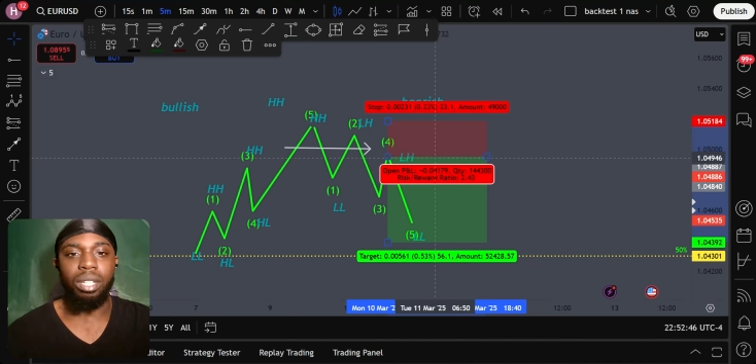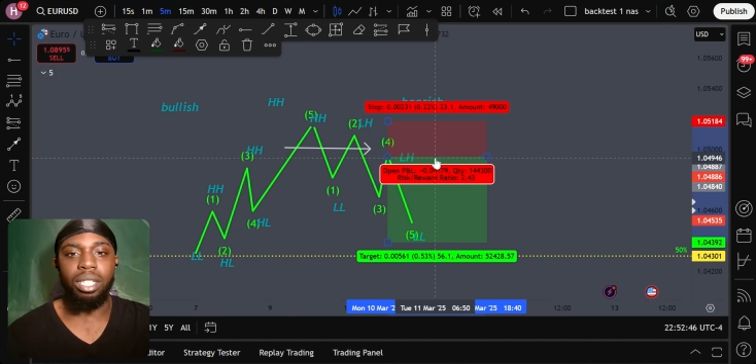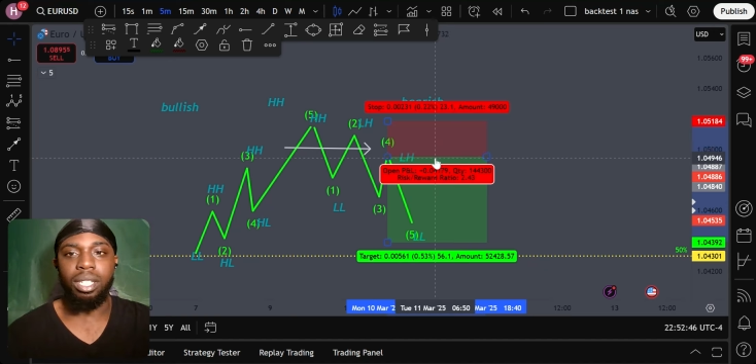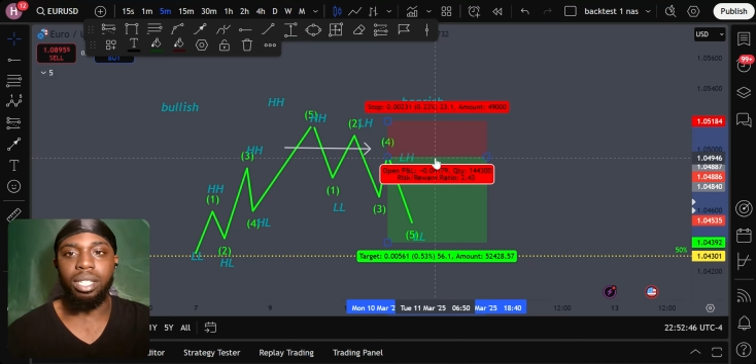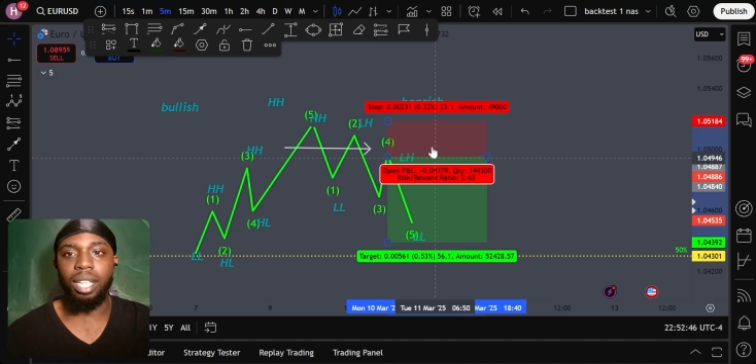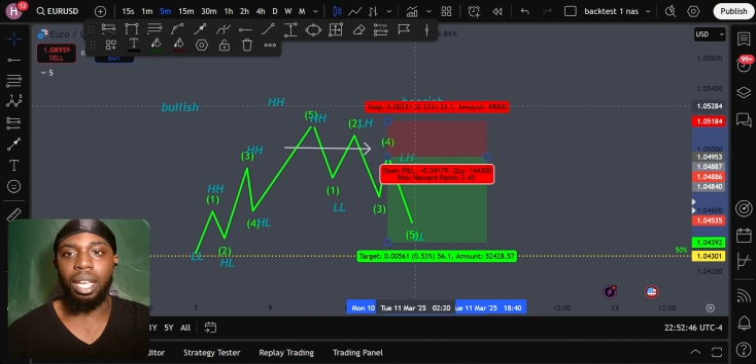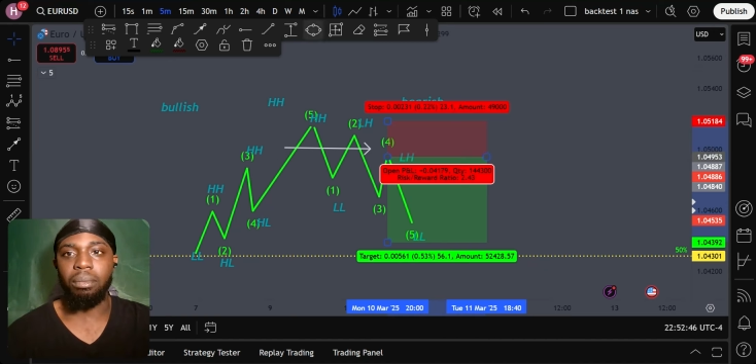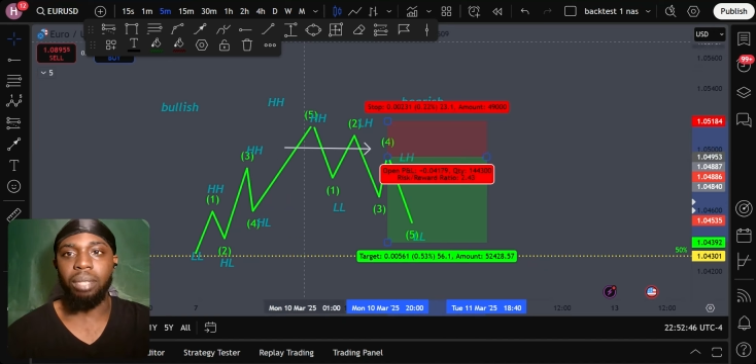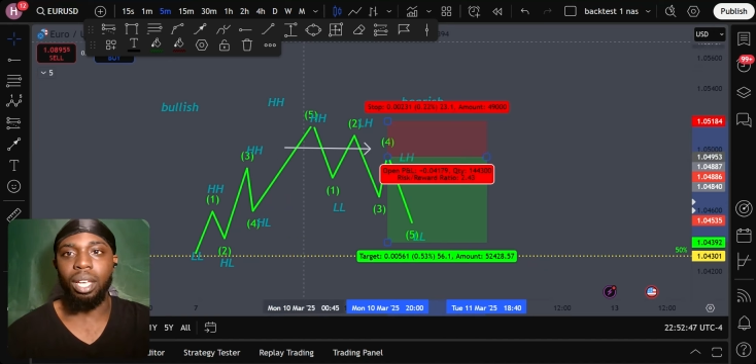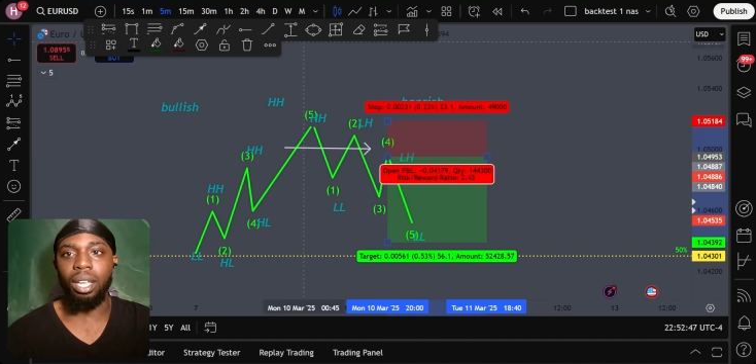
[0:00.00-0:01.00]
it's the
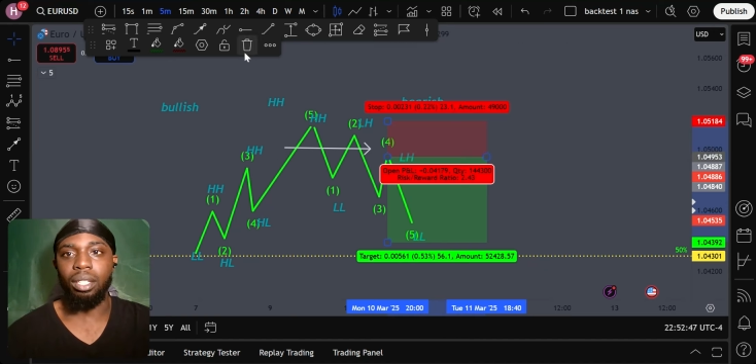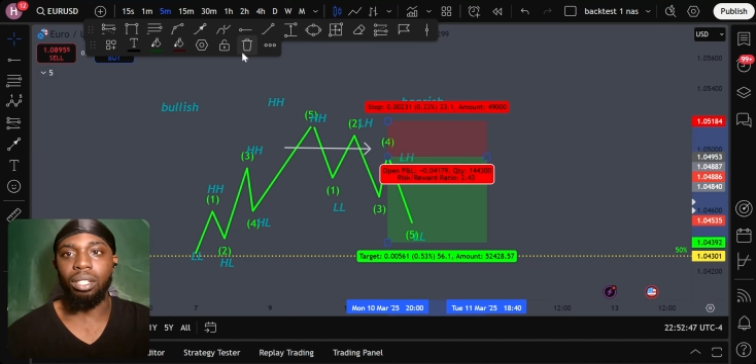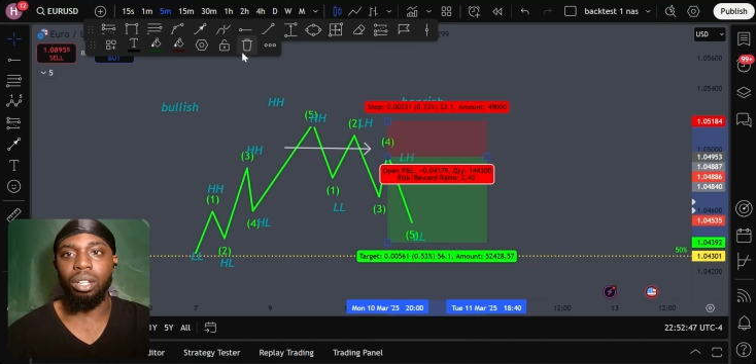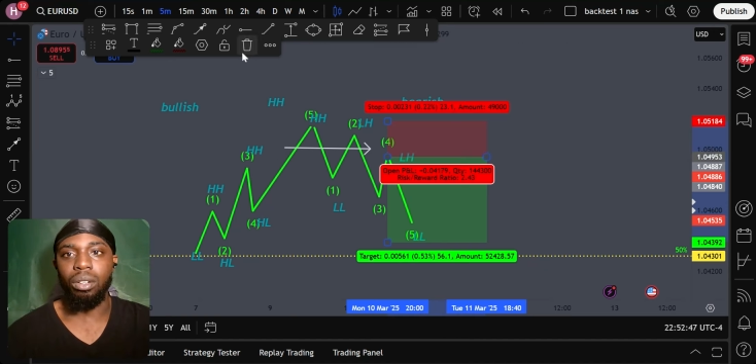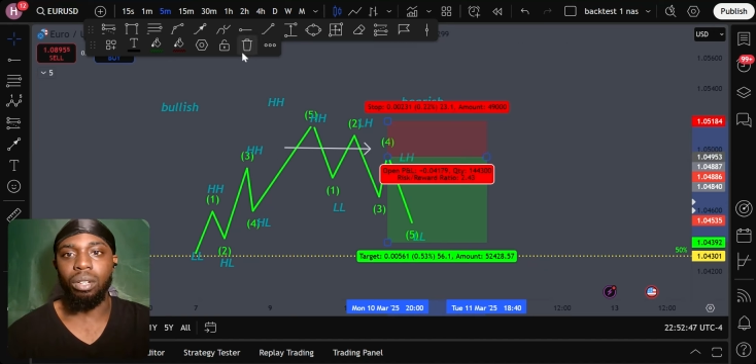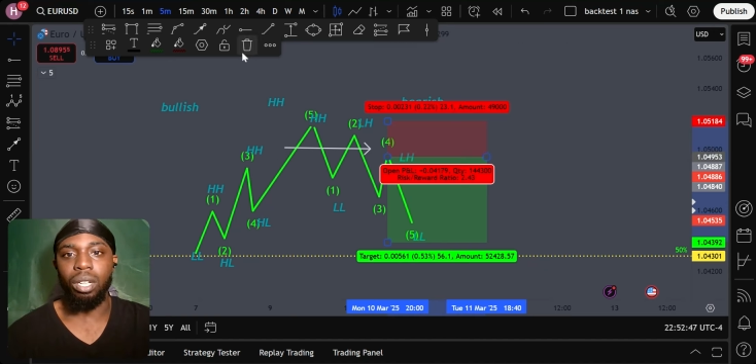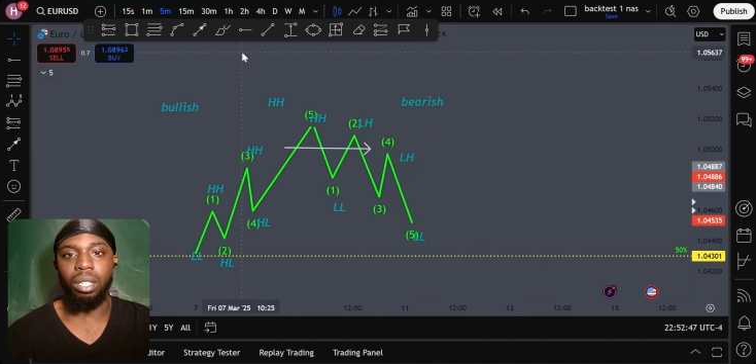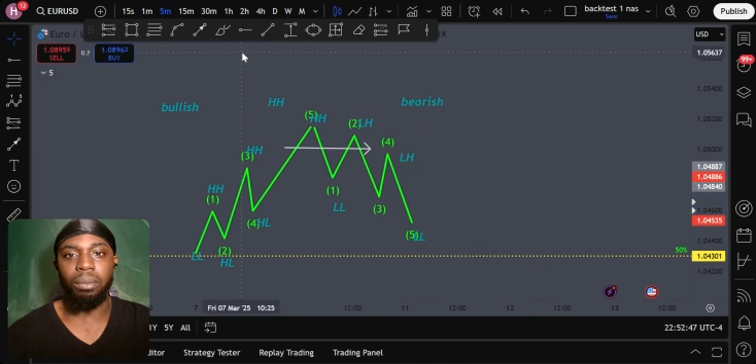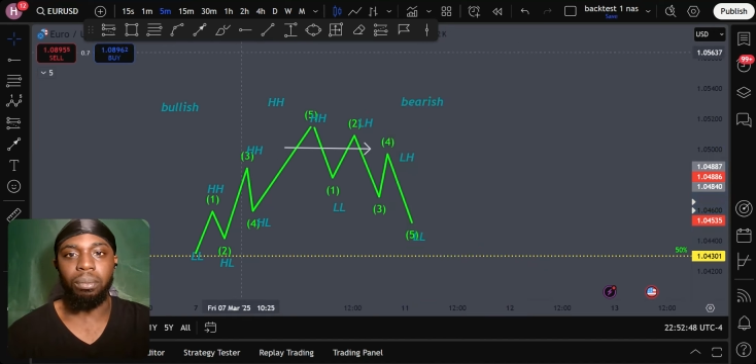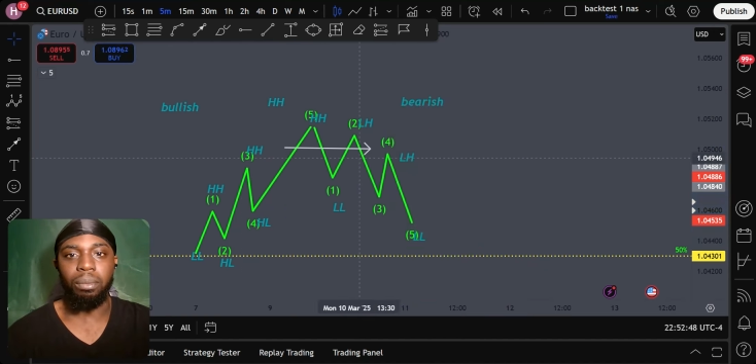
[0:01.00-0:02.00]
same thing,
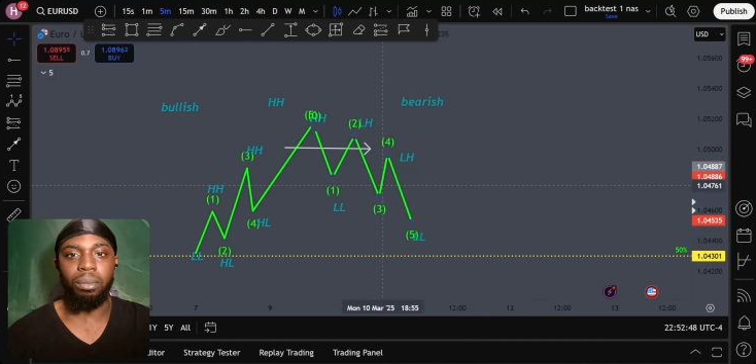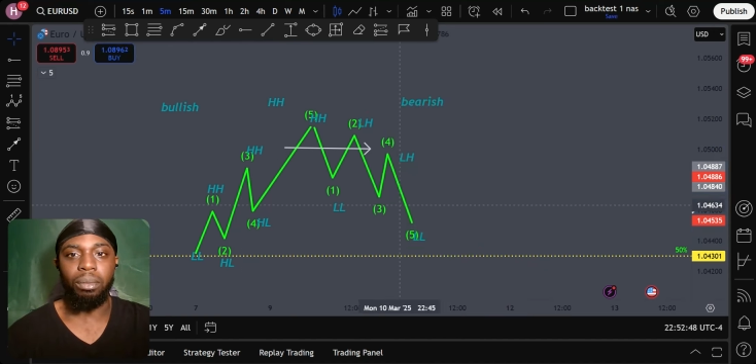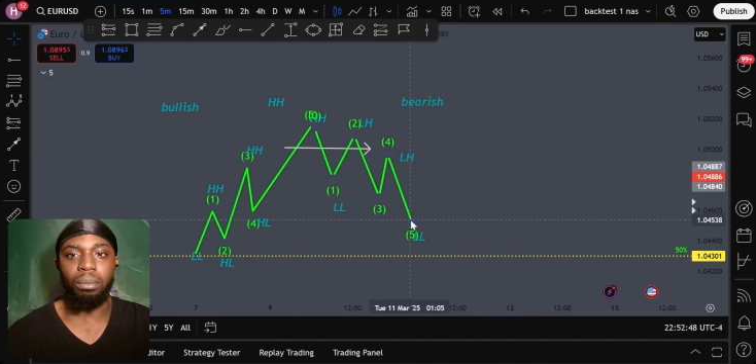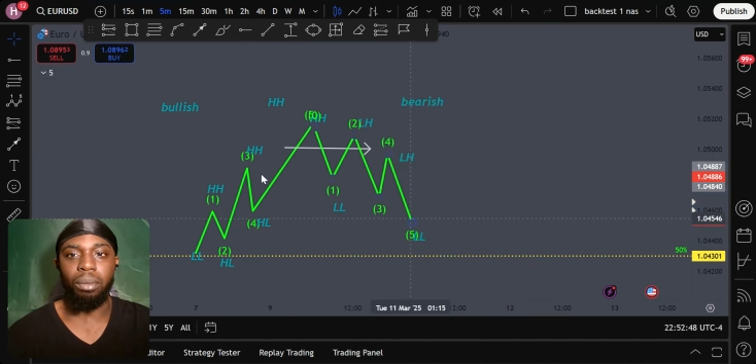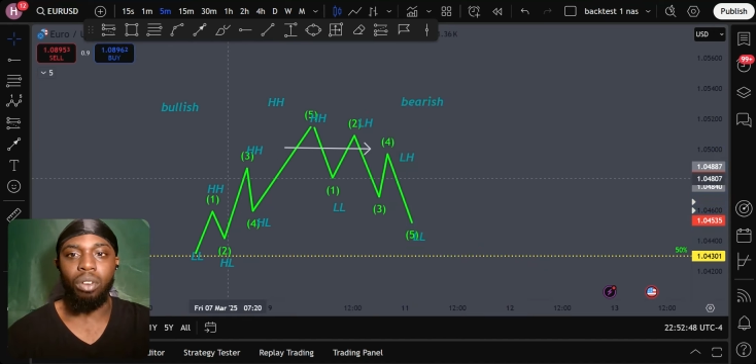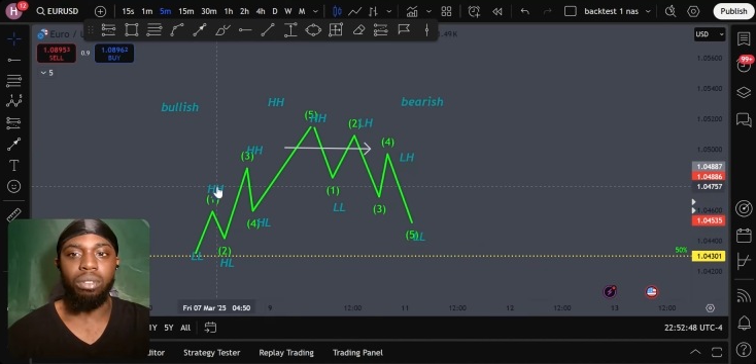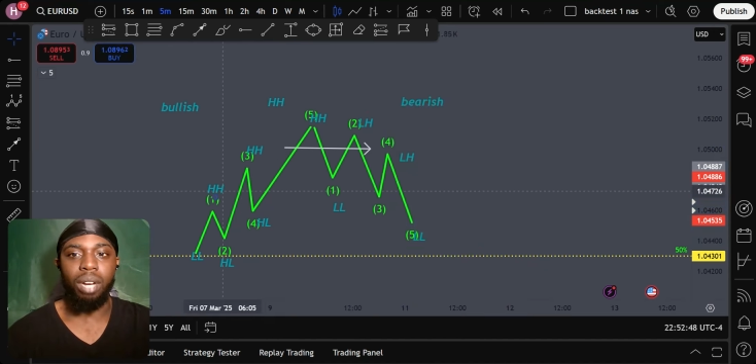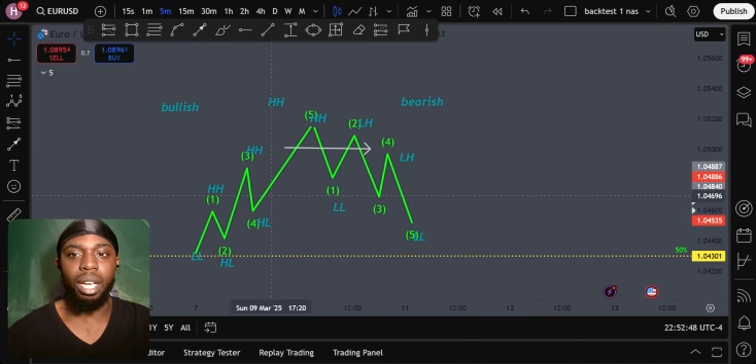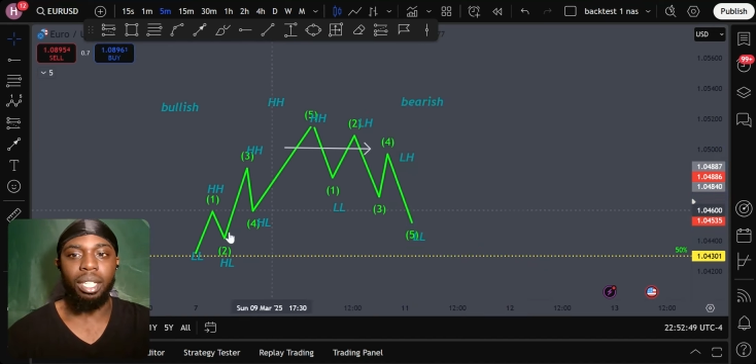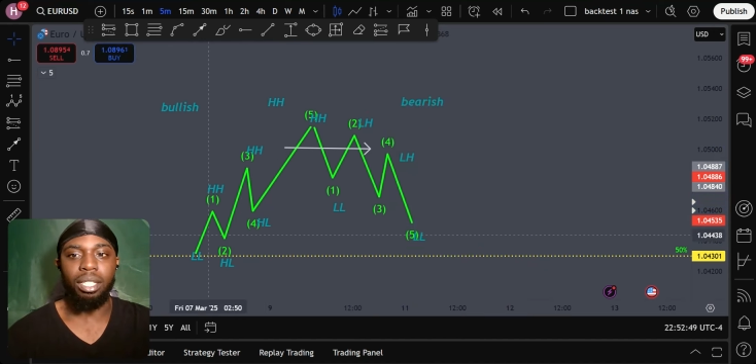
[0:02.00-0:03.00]
both
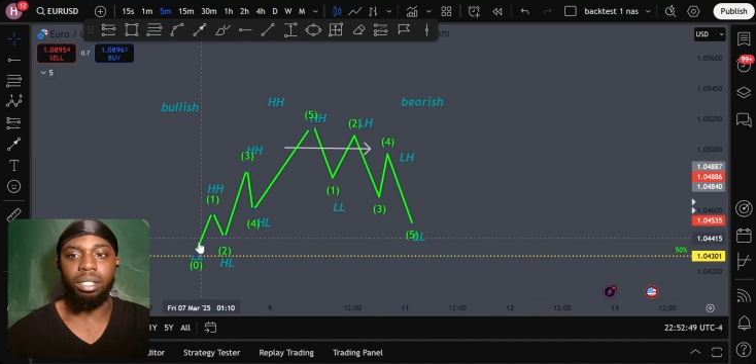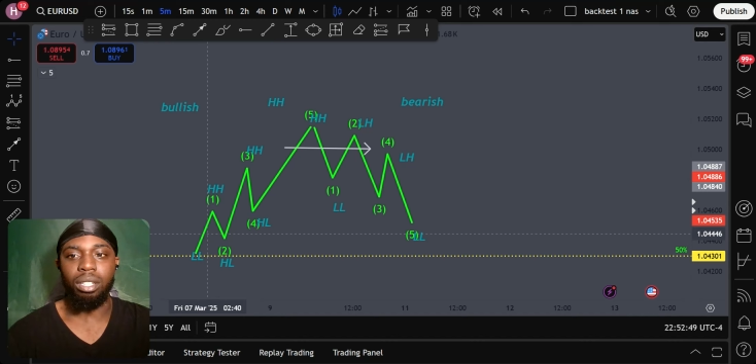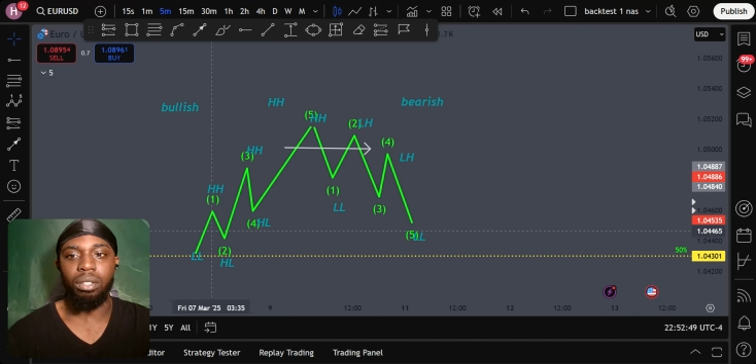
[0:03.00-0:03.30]
ways,